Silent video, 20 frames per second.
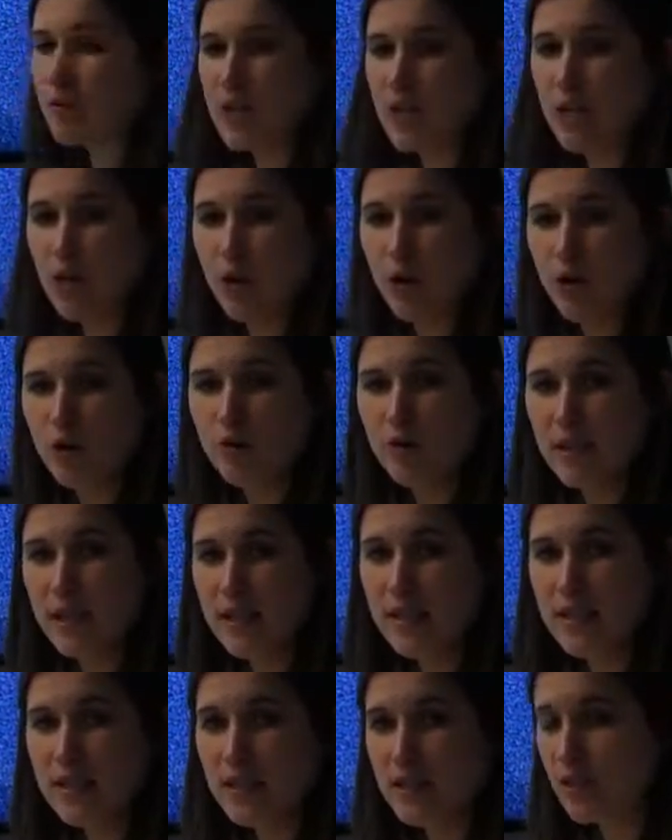3
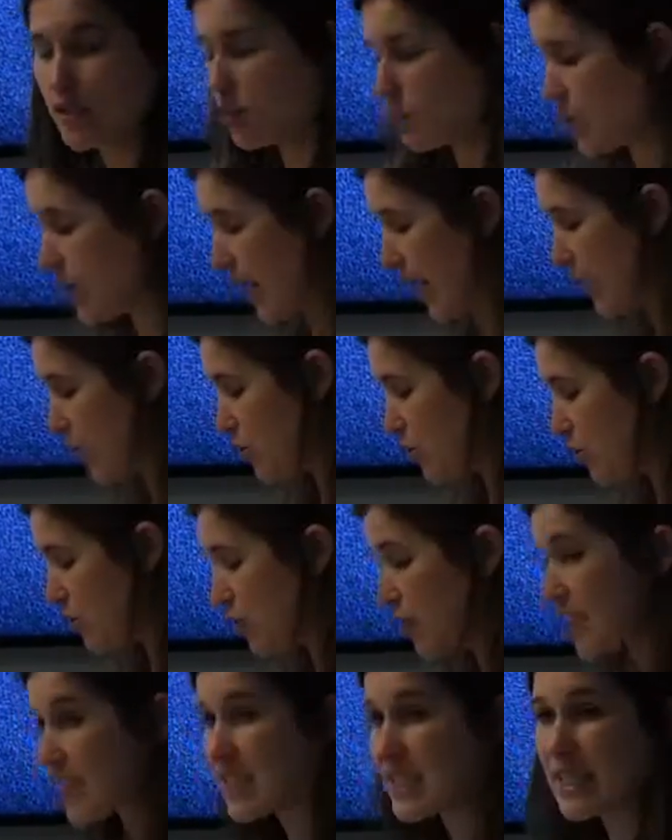chlorines, so
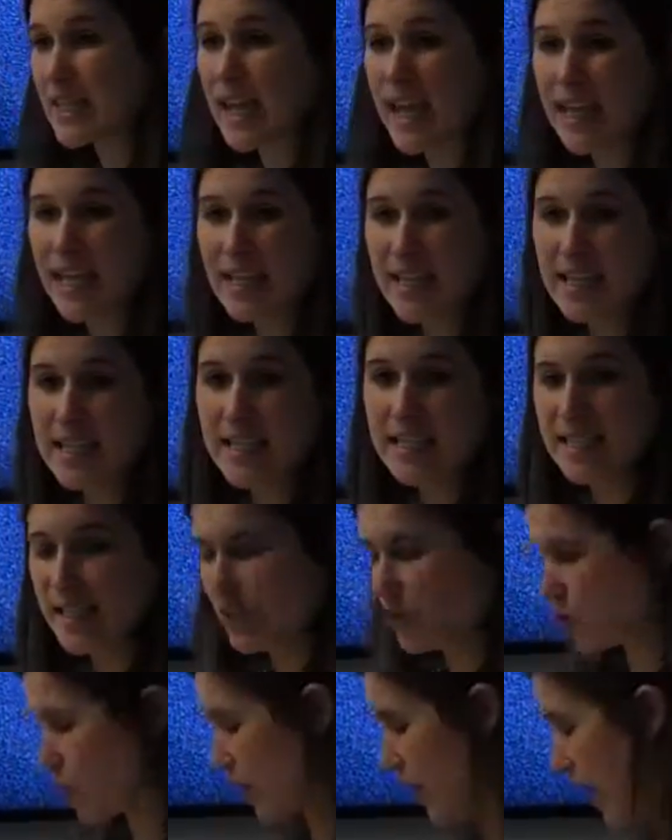nitrogen is likely the
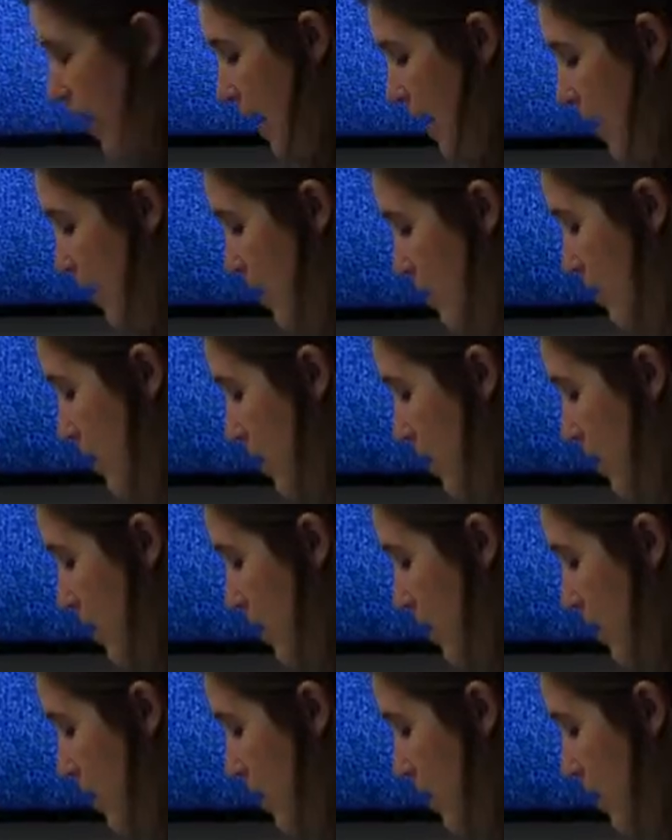central atom.